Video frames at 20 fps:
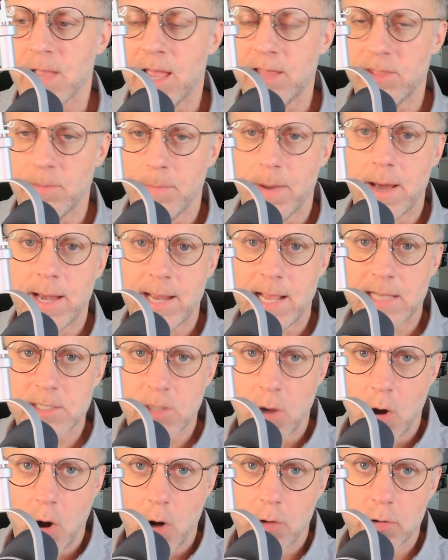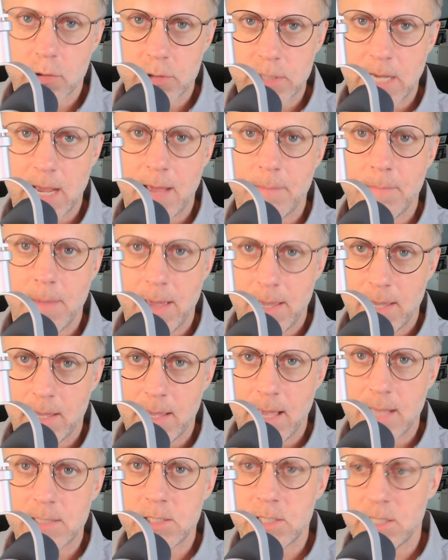and the body has a harder time
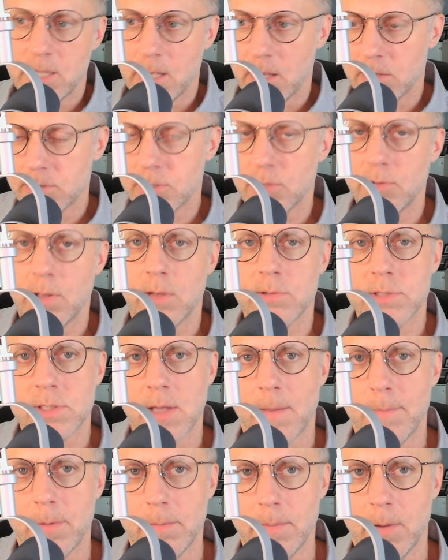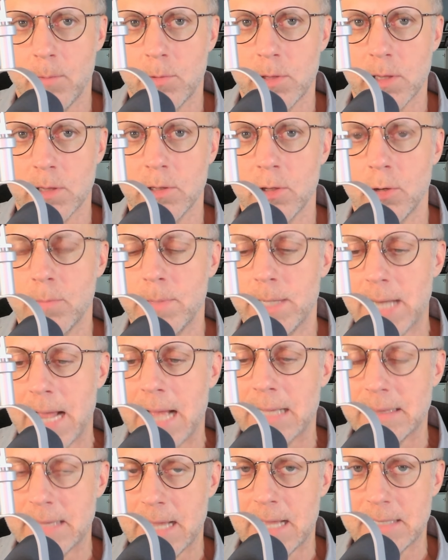making HCl, so they'll supplement with a little bit
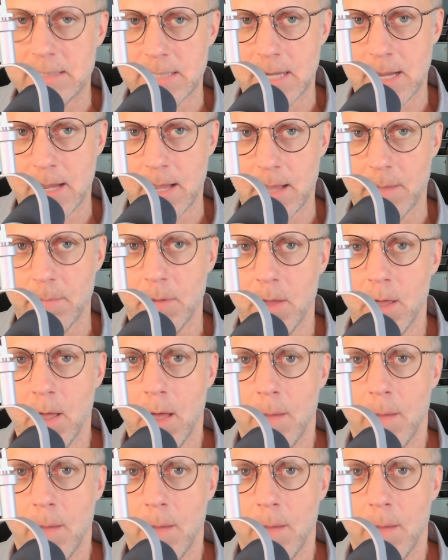at that time.